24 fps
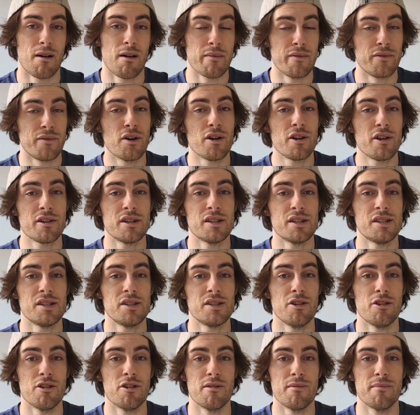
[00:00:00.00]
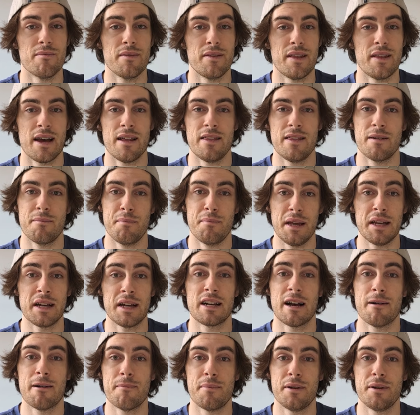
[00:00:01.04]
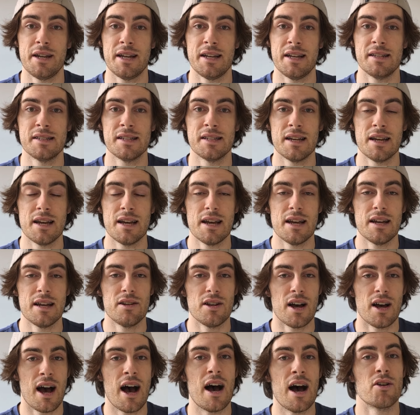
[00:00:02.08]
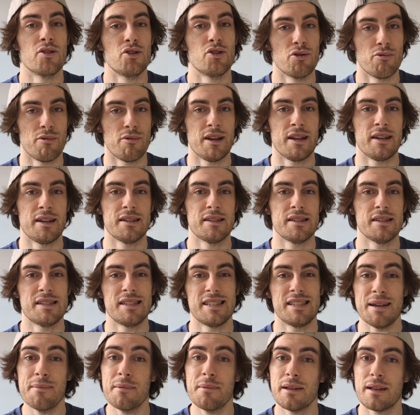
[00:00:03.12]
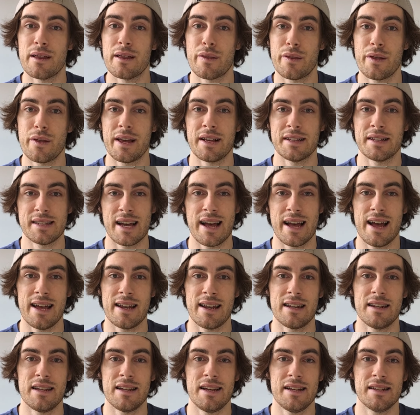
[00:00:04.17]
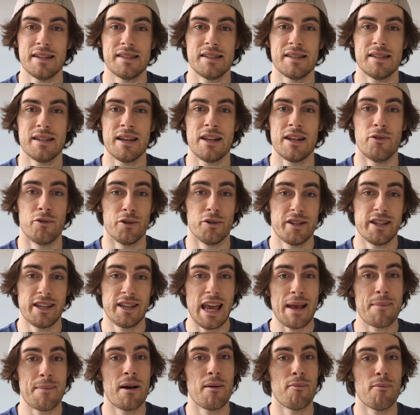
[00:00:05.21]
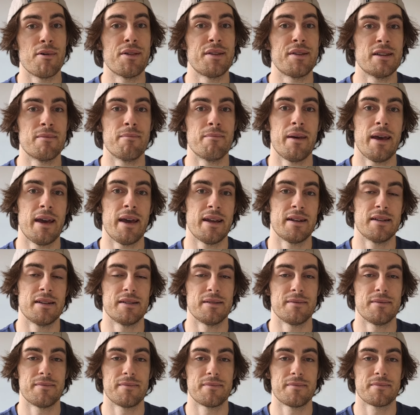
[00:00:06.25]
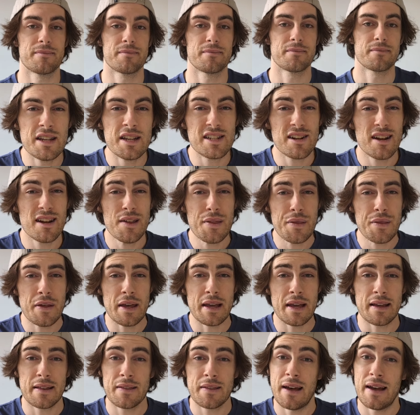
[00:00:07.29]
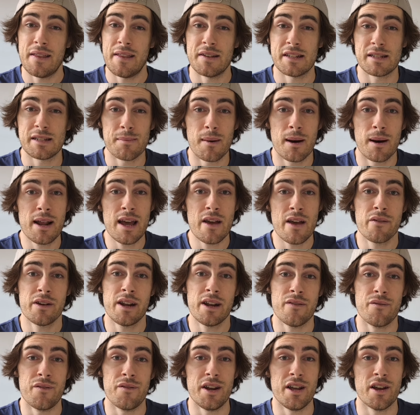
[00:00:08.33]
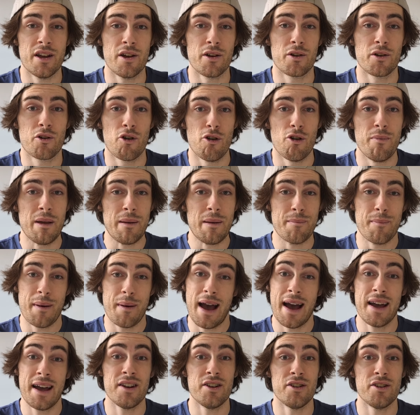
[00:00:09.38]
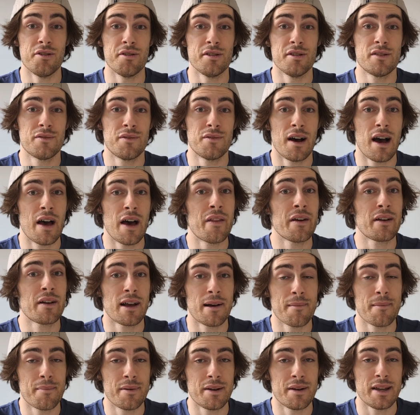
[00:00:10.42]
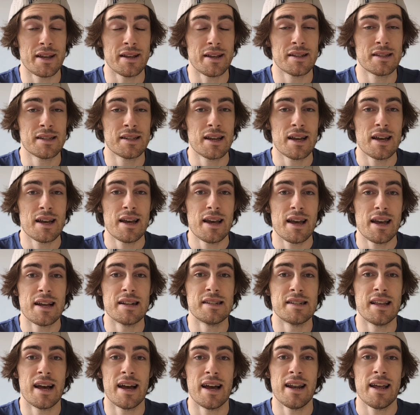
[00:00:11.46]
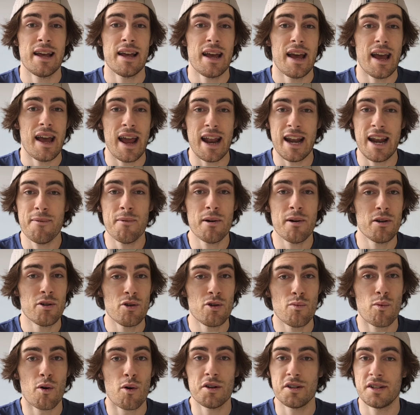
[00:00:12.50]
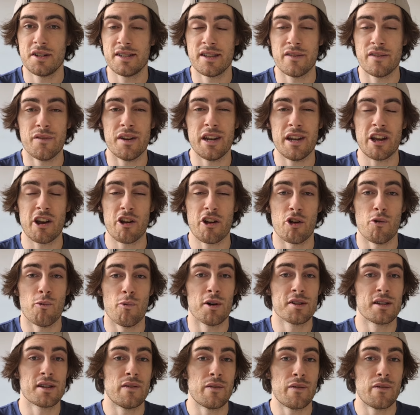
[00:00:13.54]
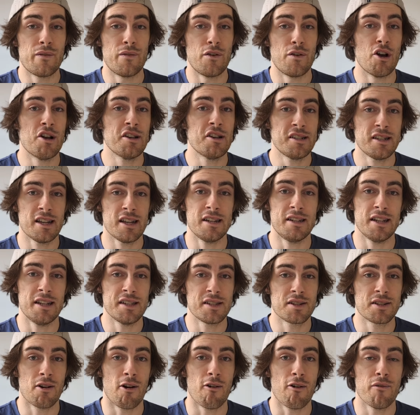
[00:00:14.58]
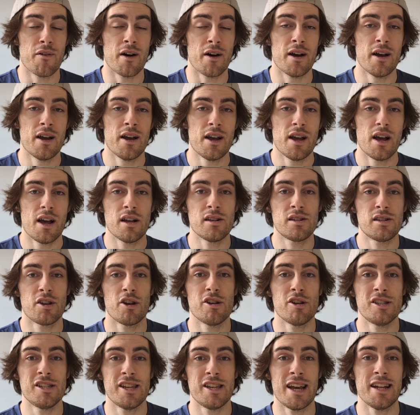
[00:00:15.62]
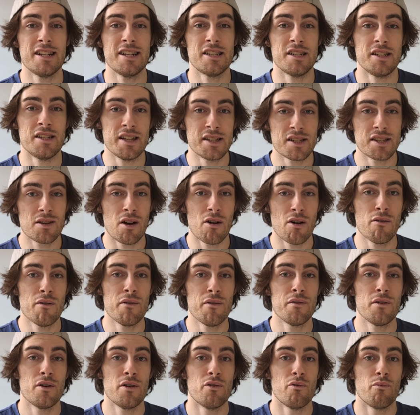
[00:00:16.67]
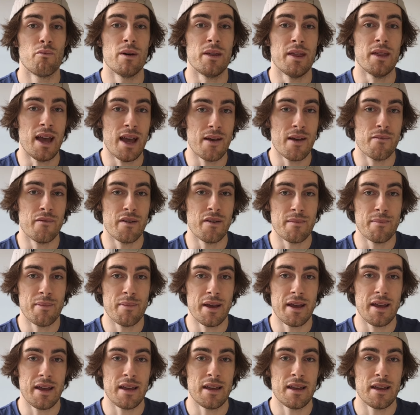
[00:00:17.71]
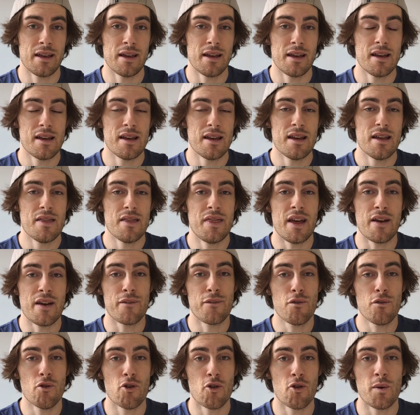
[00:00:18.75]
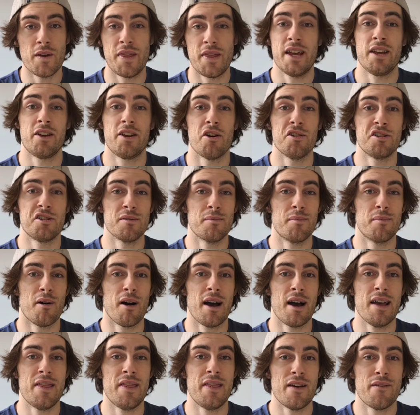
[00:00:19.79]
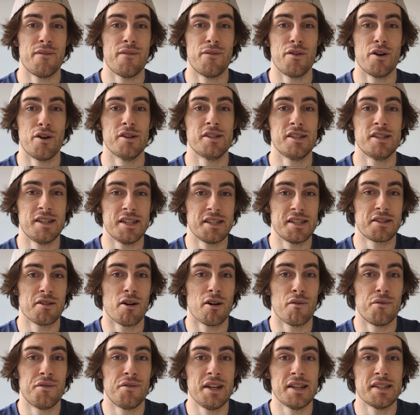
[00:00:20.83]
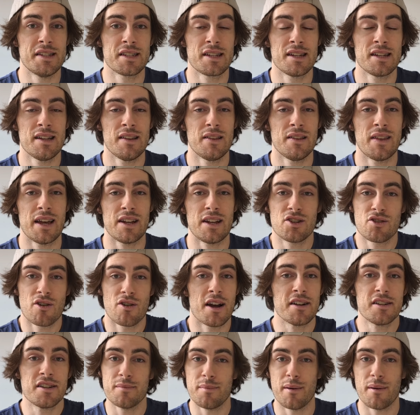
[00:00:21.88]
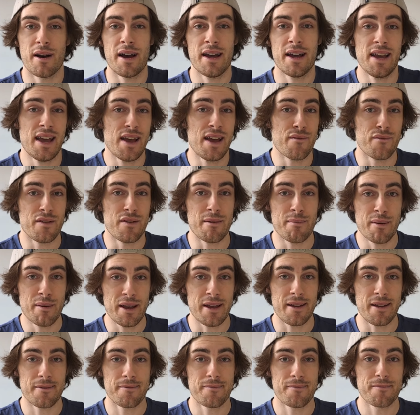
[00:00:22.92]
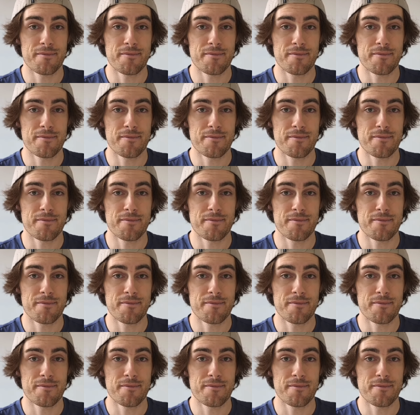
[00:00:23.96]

But we've got to assume that the bigger companies are doing similar things at least in order to keep up with demand. The reason I think that the Smarter Everyday video could be bad news for other companies is that anyone who watches the video who wasn't first a disc golfer associates disc golf with MVP. Therefore, when they go to buy their first disc golf disc, they try to buy MVP.